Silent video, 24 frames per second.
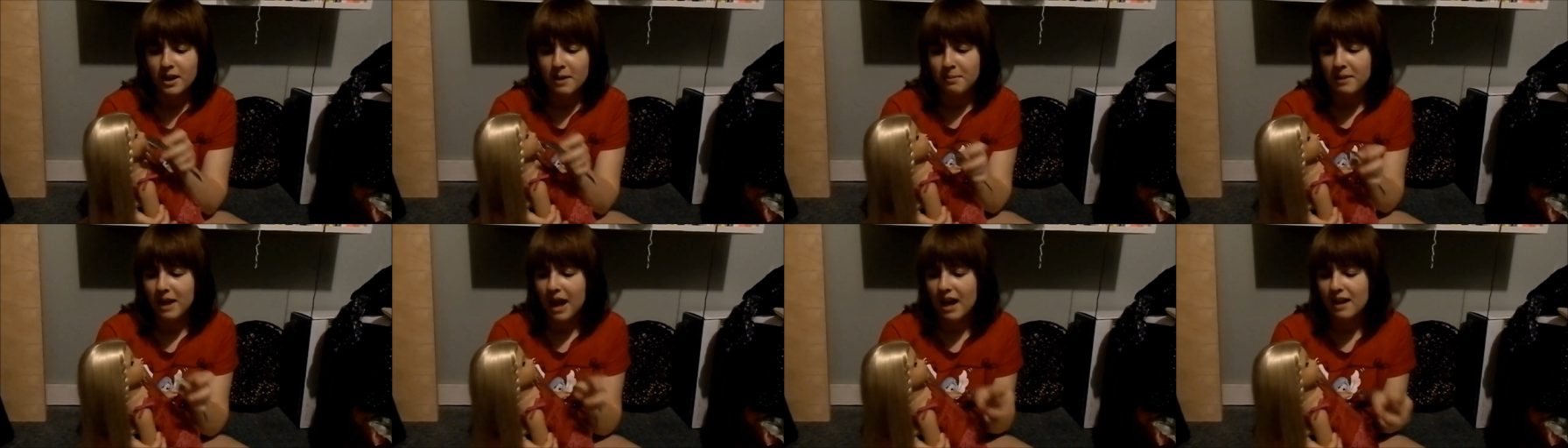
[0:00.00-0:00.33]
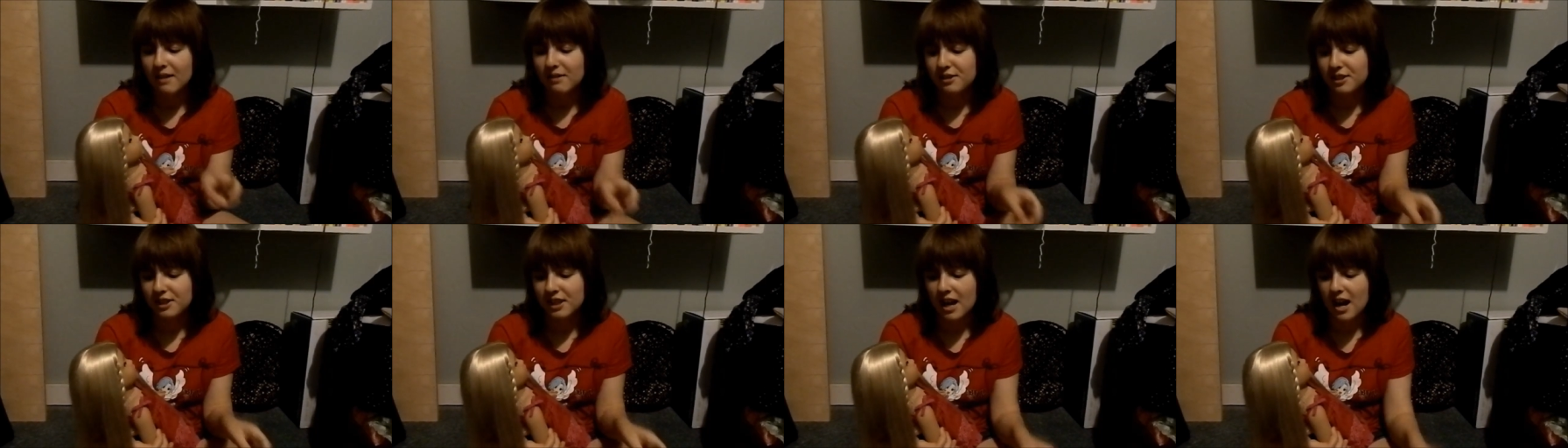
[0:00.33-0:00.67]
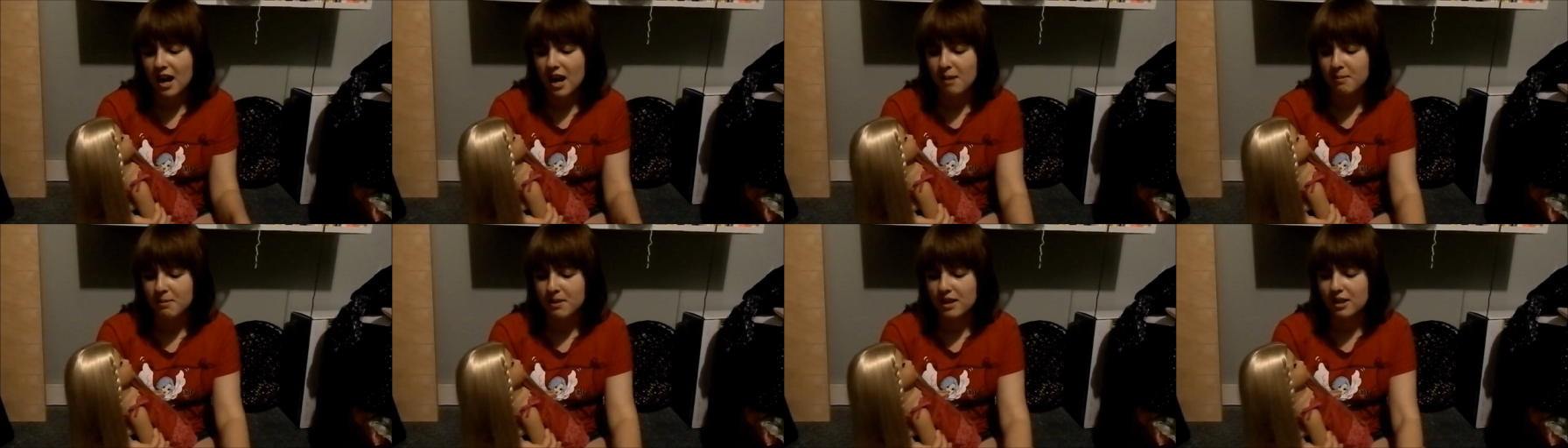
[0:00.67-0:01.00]
I'm kind of
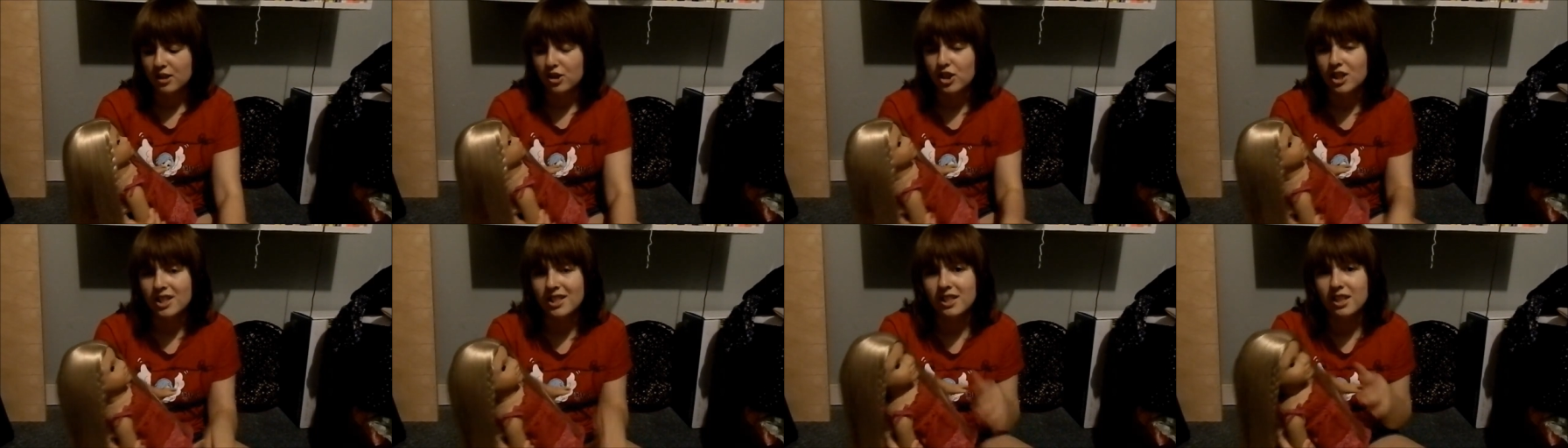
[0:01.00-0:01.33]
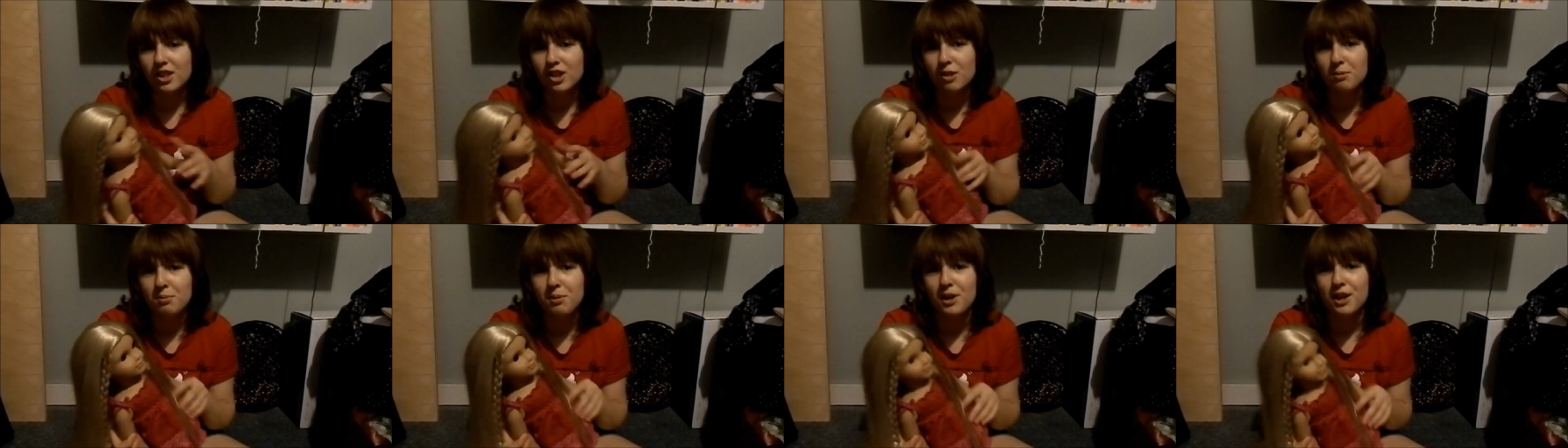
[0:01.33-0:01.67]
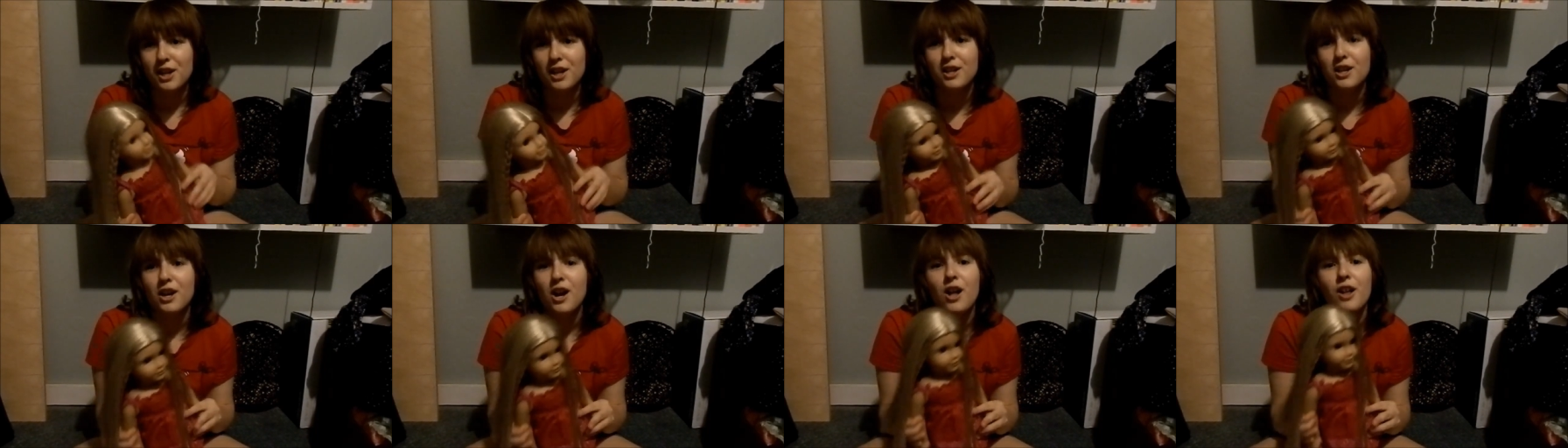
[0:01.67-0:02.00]
scared because she's such a
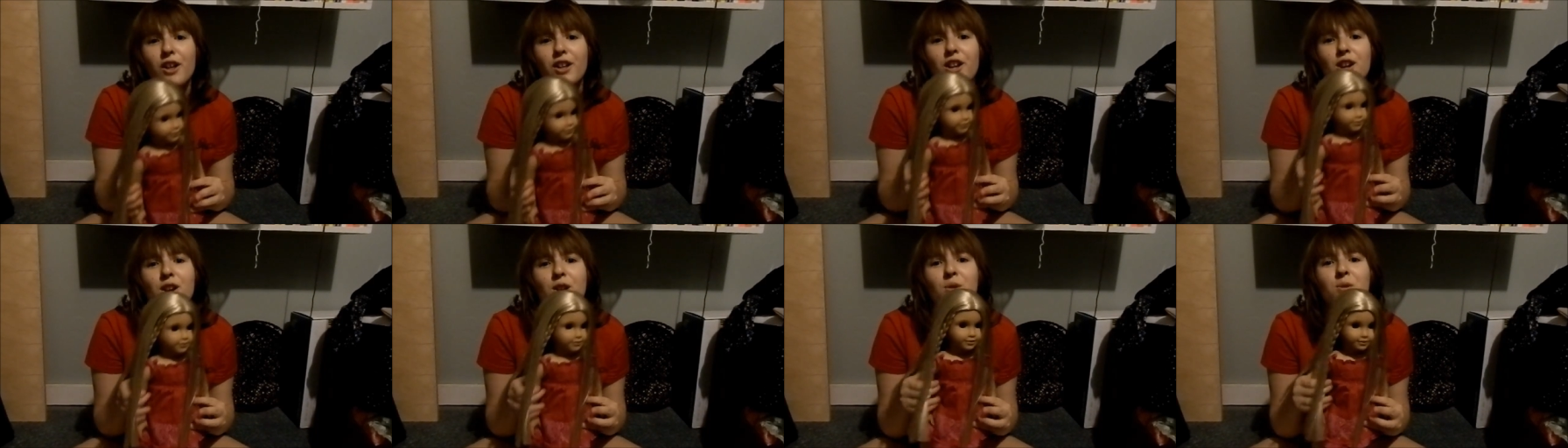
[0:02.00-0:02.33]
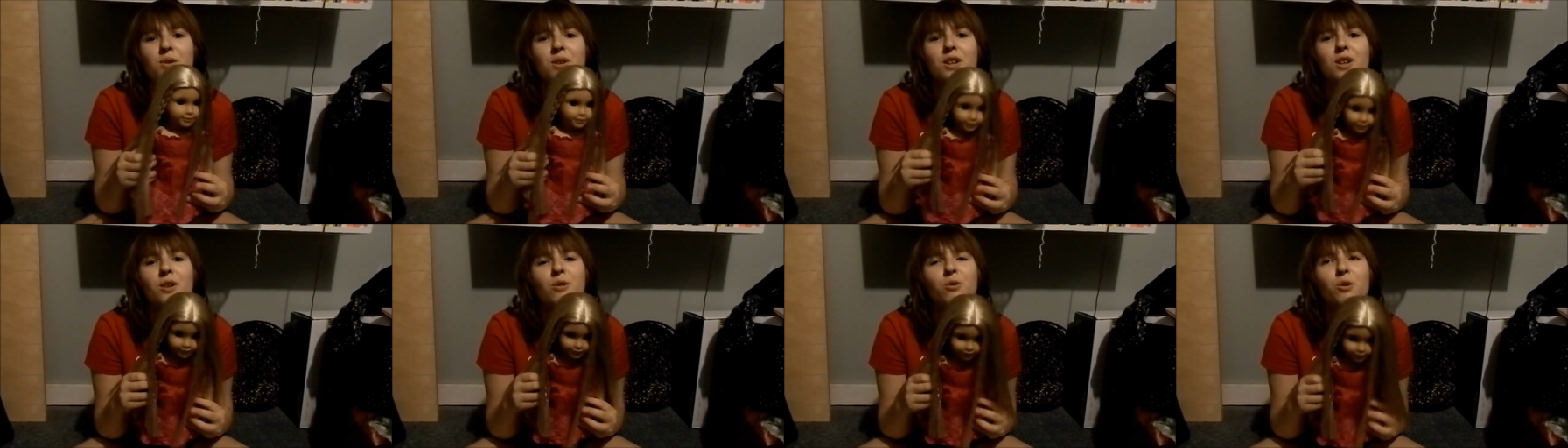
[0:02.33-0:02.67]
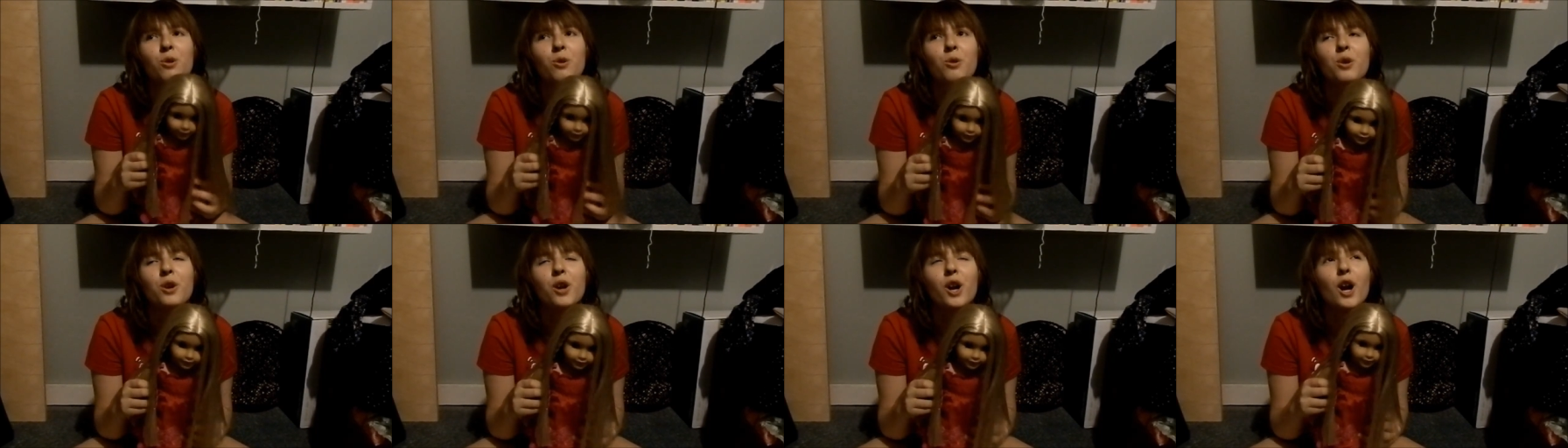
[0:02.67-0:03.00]
pretty doll and I don't want to
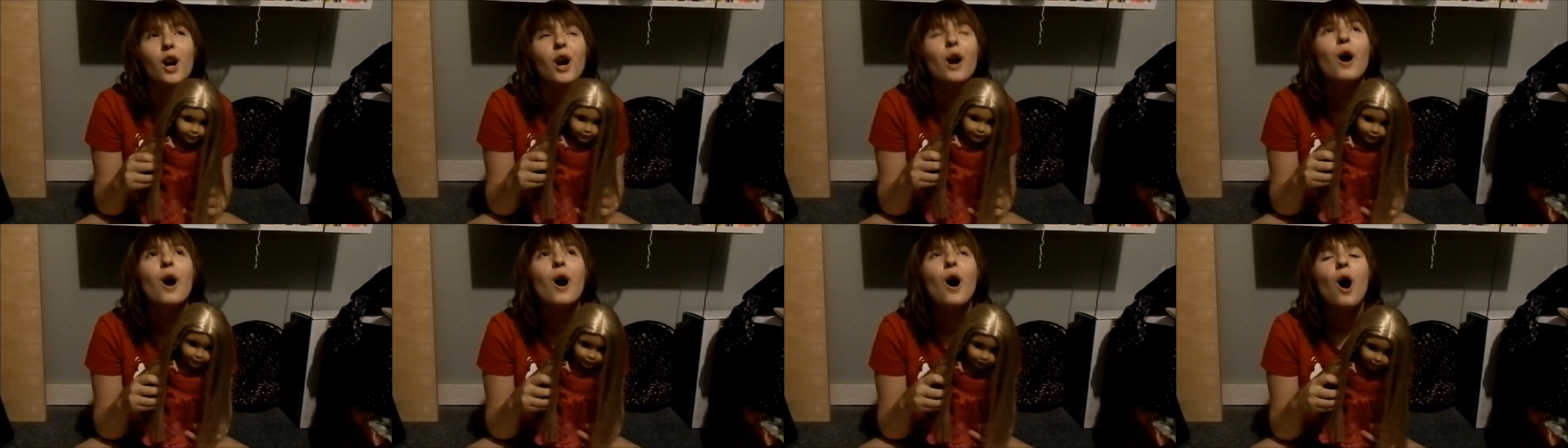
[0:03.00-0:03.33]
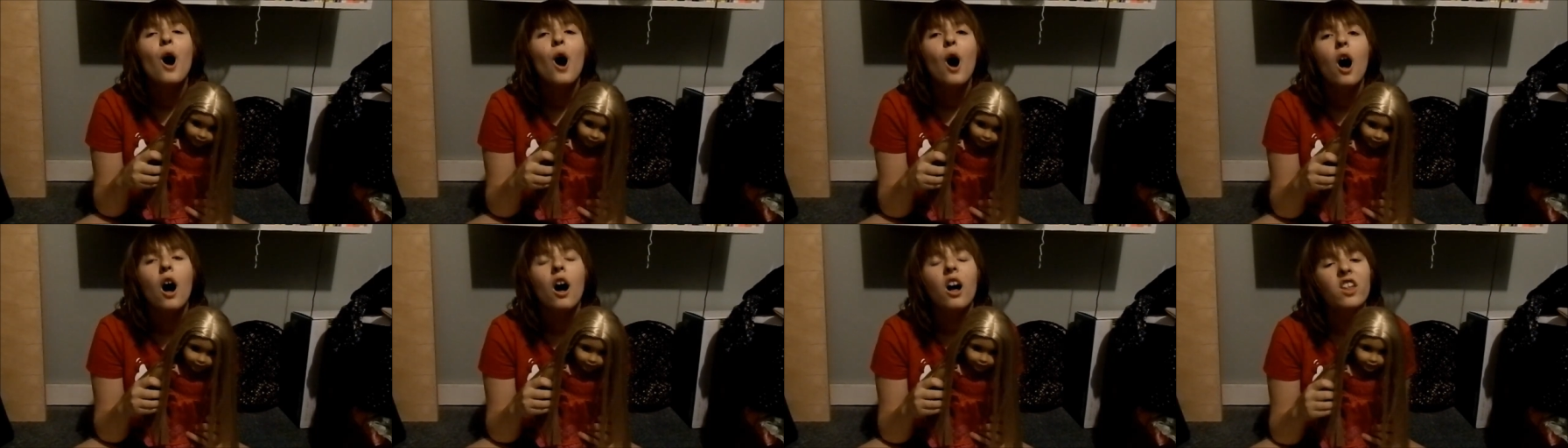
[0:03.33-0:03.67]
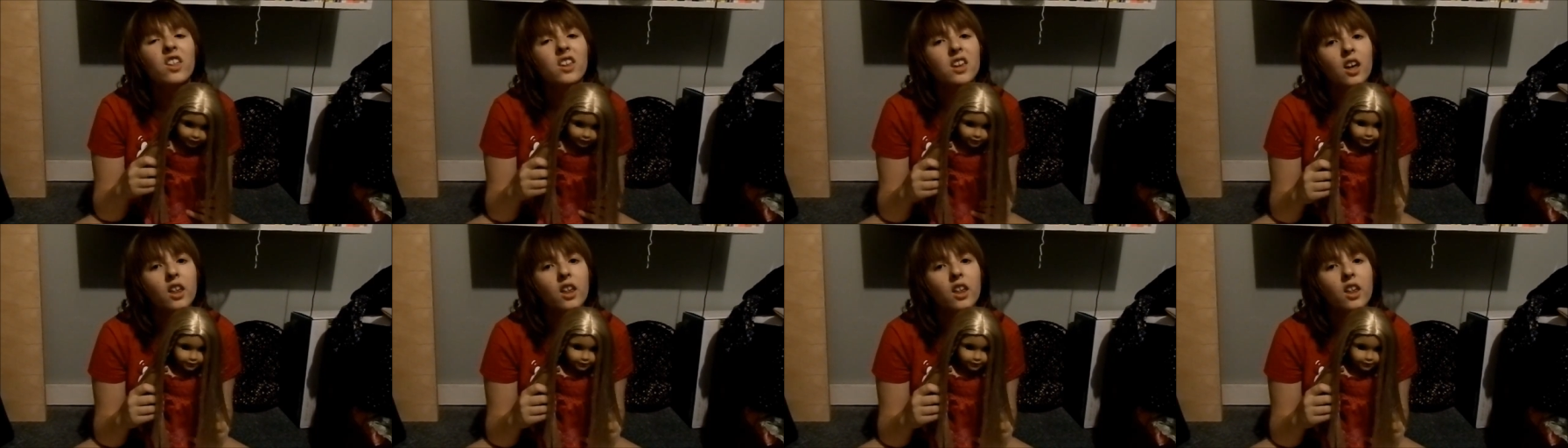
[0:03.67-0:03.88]
ruin her. All the